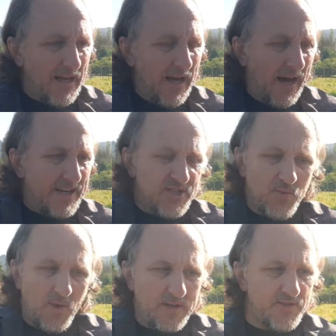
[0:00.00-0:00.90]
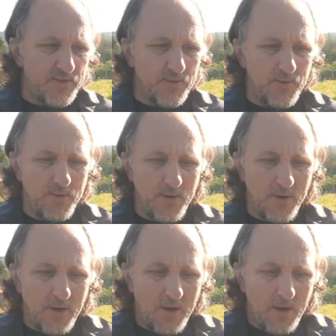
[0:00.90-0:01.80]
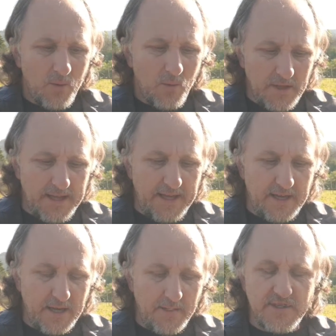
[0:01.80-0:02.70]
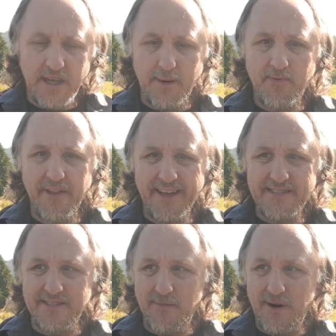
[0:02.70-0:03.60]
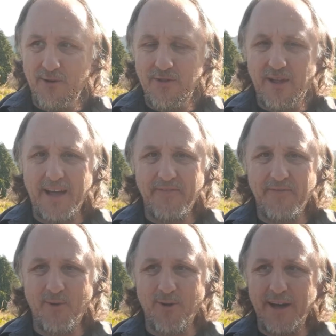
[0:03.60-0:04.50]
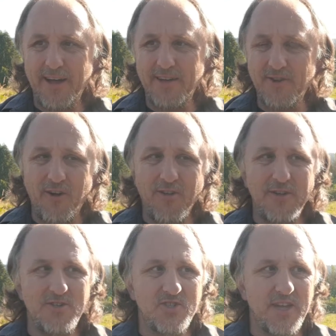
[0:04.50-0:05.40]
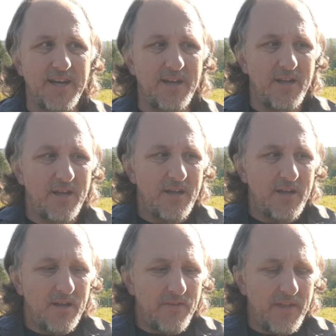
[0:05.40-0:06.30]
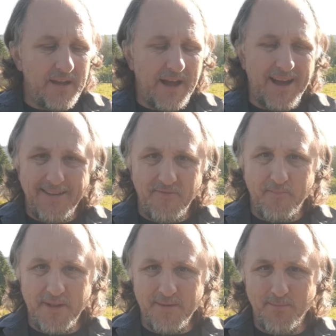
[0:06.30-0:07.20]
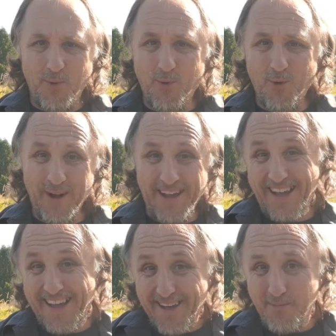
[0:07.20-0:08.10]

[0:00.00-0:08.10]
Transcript: I just want to really come to that place in my own life where I acknowledge that I have been poor, and I am